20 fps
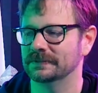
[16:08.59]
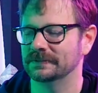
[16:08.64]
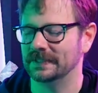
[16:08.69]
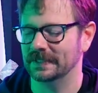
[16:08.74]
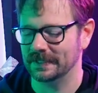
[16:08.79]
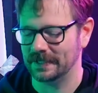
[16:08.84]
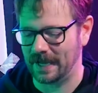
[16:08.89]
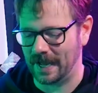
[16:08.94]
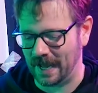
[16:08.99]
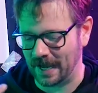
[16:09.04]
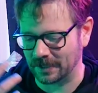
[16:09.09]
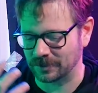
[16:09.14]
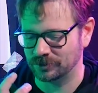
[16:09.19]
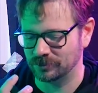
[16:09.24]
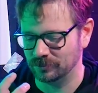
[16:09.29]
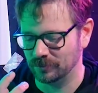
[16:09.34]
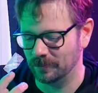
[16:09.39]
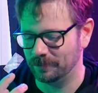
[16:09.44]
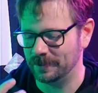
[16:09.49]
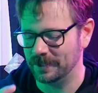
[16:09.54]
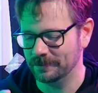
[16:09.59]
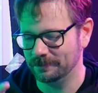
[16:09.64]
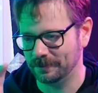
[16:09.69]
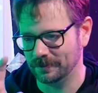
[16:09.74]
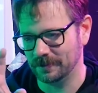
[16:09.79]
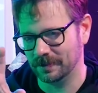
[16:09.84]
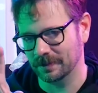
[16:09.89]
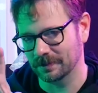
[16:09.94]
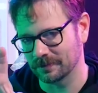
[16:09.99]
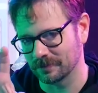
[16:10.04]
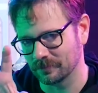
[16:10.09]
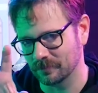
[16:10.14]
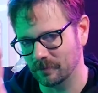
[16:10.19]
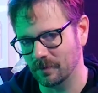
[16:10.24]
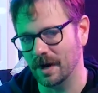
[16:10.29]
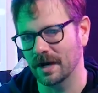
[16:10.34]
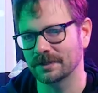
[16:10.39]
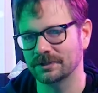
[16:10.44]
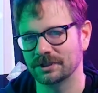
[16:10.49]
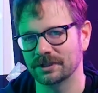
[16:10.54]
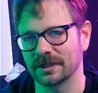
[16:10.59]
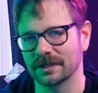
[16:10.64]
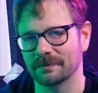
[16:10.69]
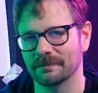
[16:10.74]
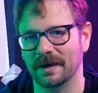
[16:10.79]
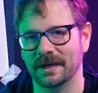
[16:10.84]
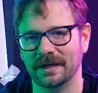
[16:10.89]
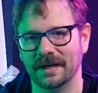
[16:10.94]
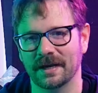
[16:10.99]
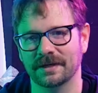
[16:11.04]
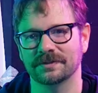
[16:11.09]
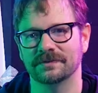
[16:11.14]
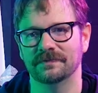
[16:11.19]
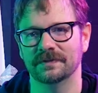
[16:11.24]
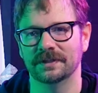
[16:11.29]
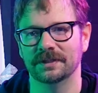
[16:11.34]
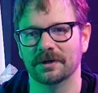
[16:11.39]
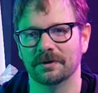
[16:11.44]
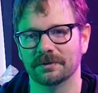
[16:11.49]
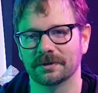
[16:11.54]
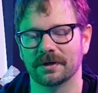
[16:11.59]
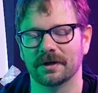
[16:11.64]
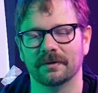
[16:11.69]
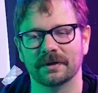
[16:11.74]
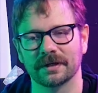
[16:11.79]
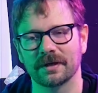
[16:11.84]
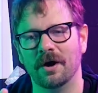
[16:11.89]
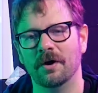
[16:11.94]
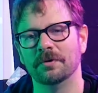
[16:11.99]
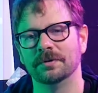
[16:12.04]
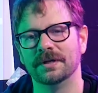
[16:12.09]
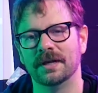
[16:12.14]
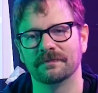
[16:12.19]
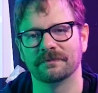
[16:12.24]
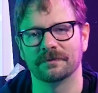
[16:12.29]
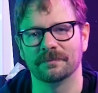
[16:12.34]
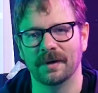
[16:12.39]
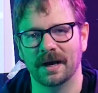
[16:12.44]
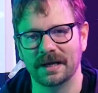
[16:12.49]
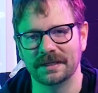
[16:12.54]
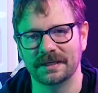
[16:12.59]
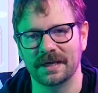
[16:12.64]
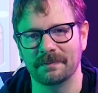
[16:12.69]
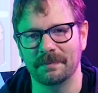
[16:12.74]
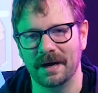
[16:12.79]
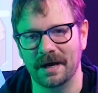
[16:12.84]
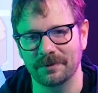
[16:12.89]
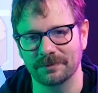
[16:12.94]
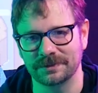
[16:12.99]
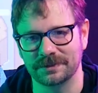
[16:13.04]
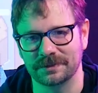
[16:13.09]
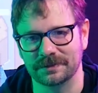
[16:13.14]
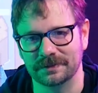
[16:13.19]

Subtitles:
like, actual people are watching my next video and going, oh, never mind, I'm out.